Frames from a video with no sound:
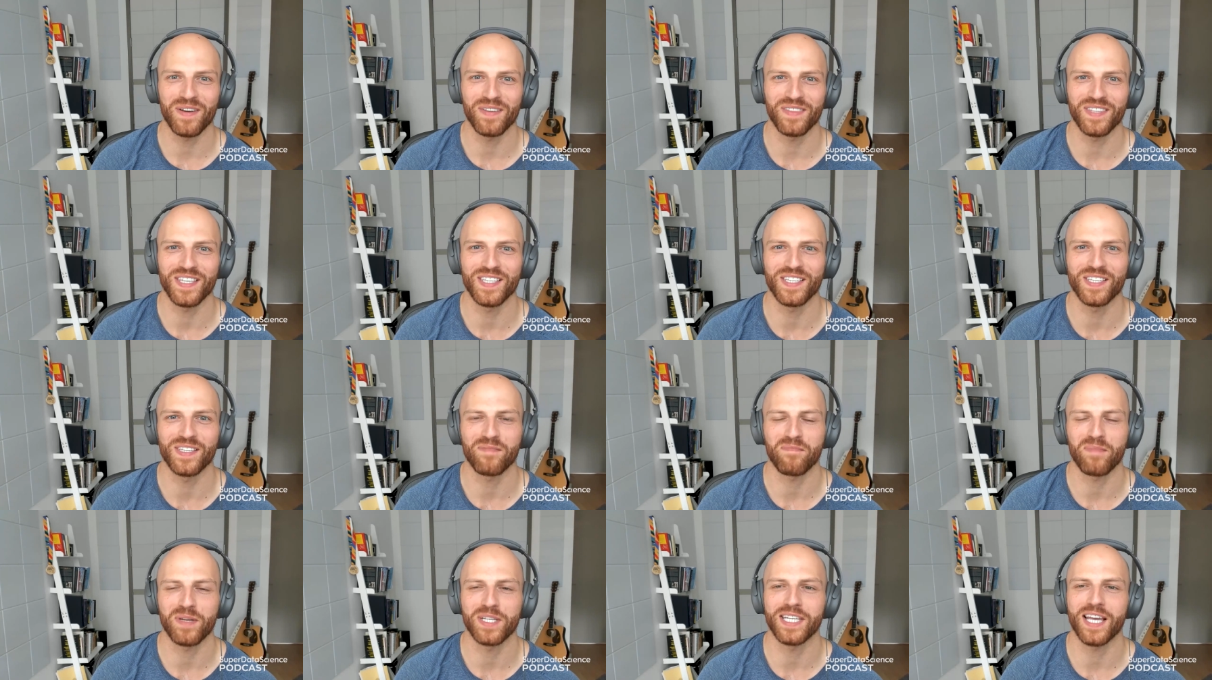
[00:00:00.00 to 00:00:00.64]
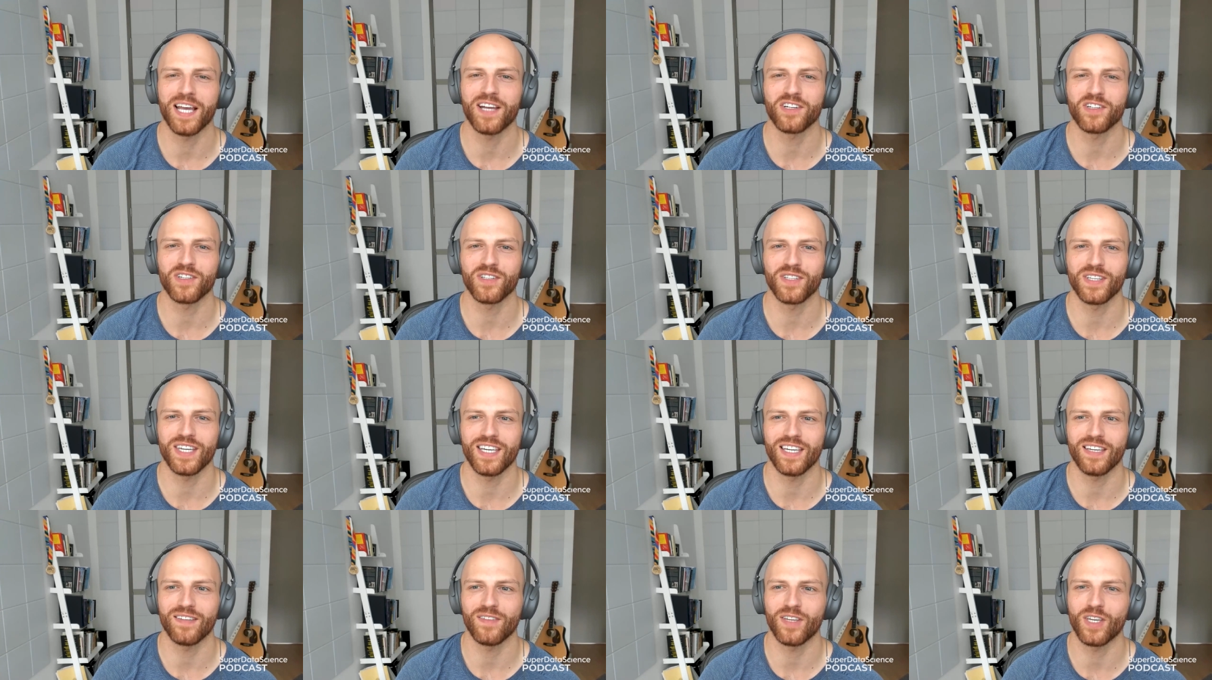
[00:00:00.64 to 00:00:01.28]
these
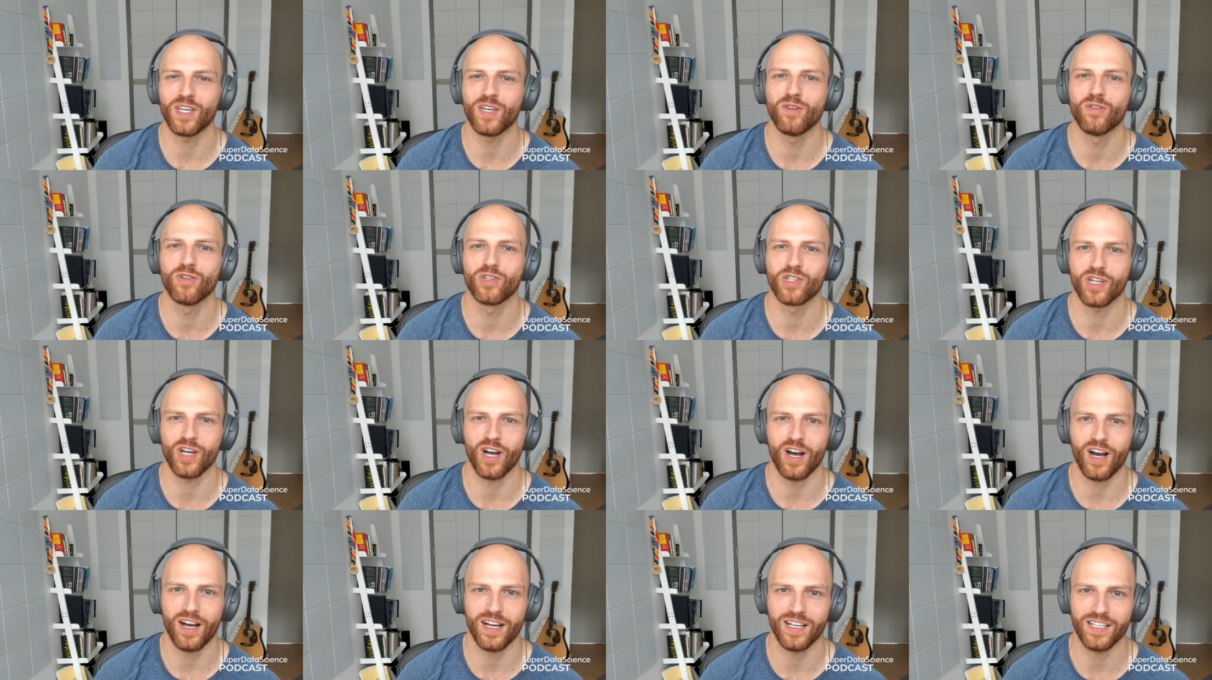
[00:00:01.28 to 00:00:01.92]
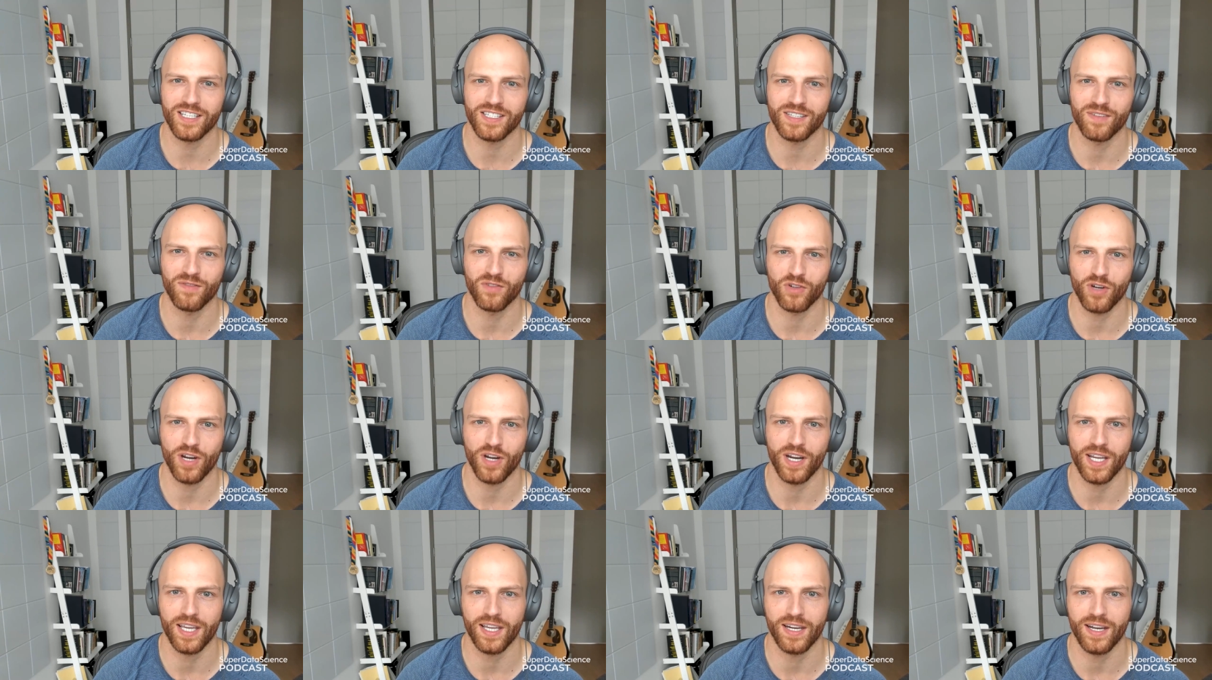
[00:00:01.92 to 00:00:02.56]
potentially huge costs of
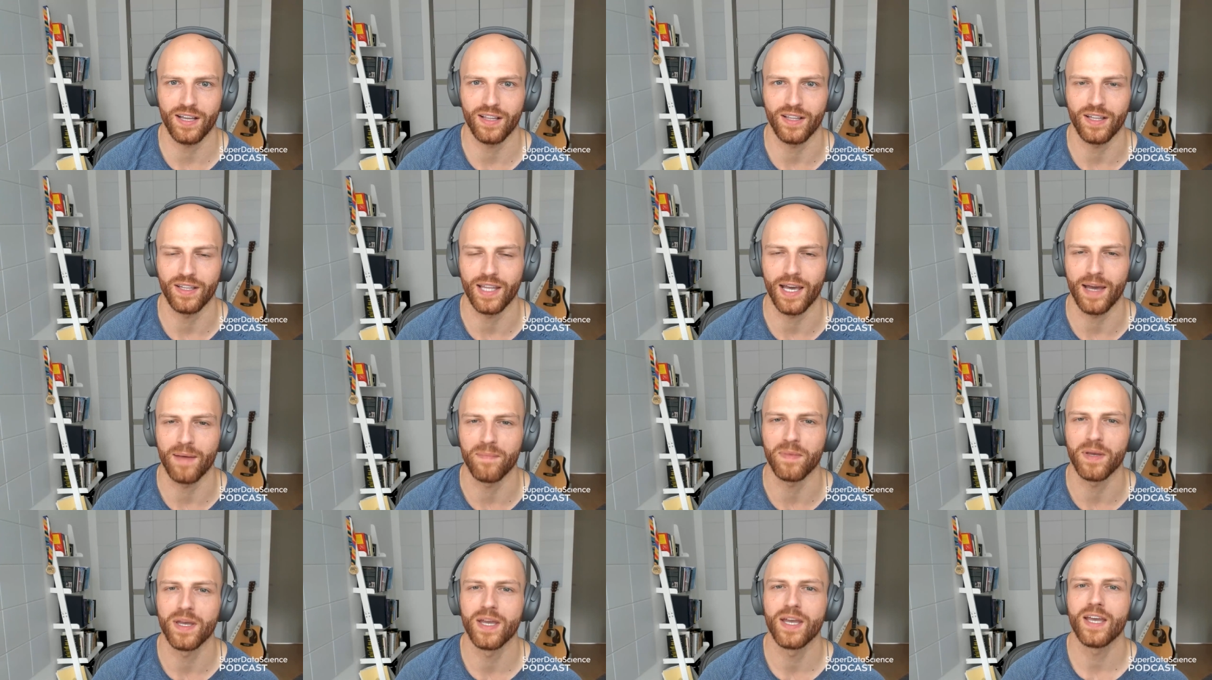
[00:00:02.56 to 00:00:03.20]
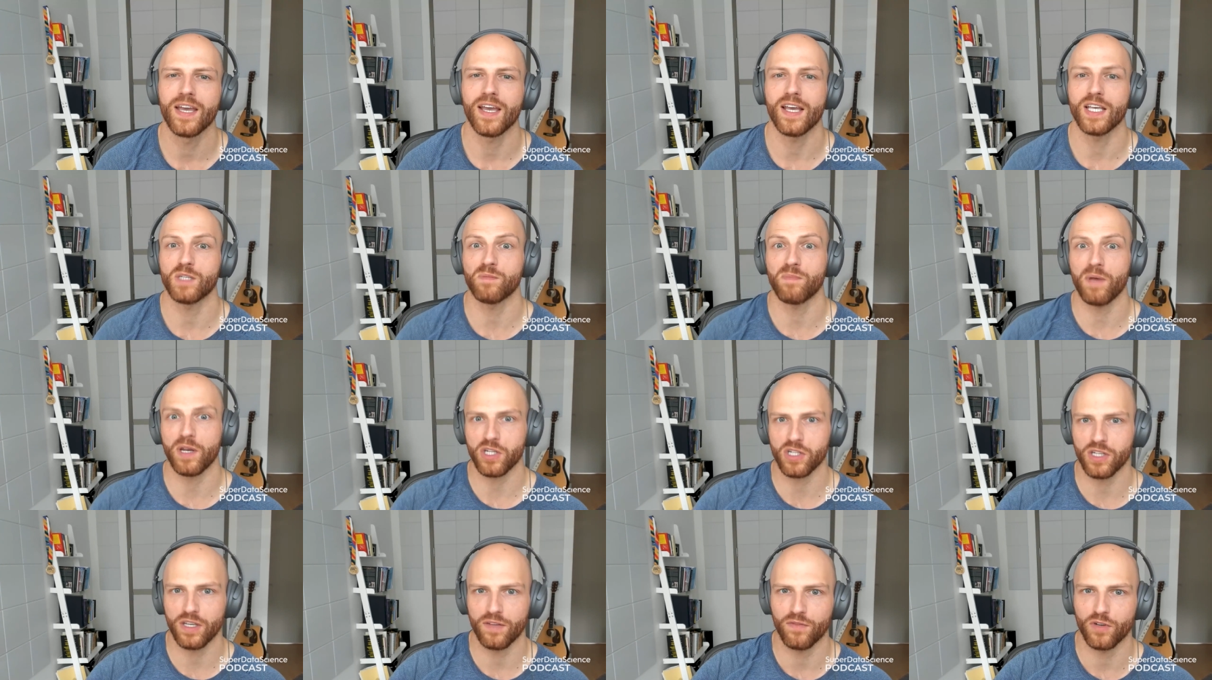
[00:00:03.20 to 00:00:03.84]
training an LLM,
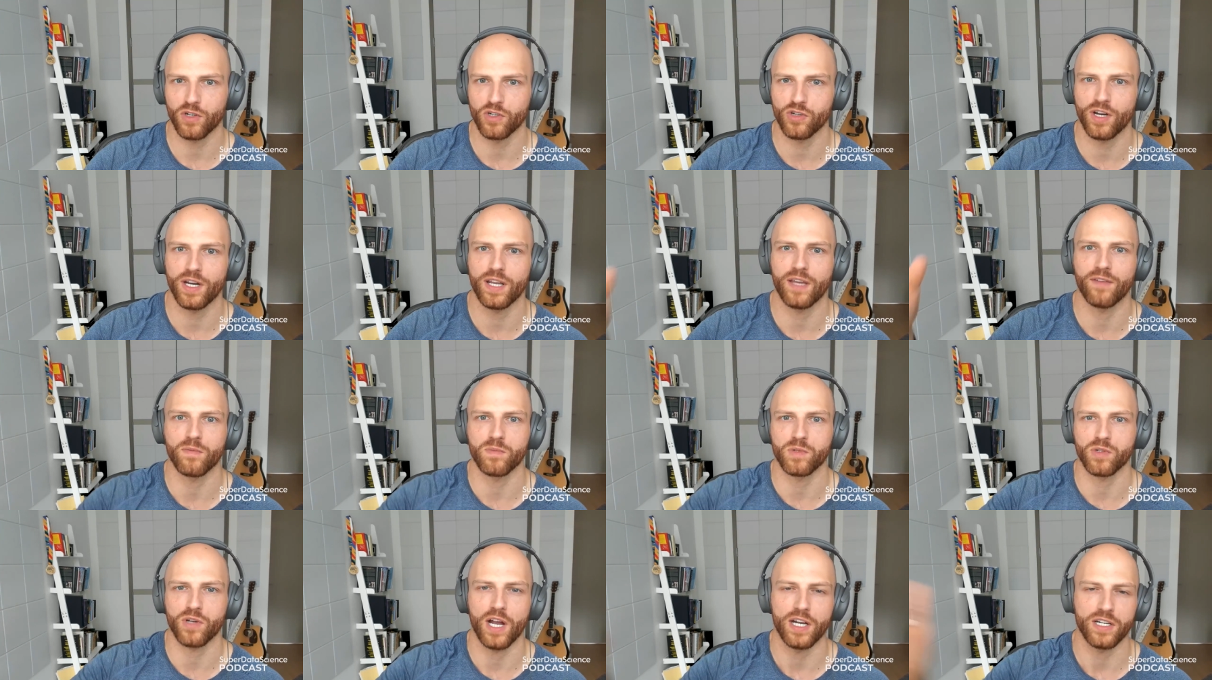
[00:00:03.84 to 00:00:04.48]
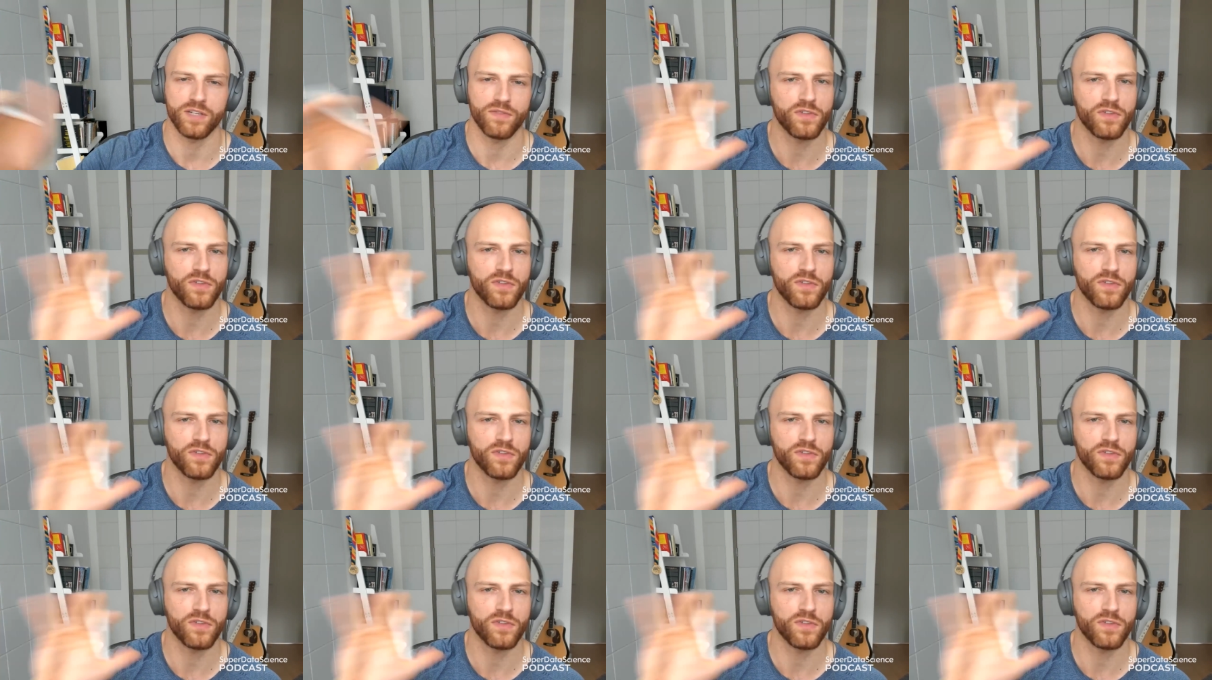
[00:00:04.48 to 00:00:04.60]
especially for training from scratch.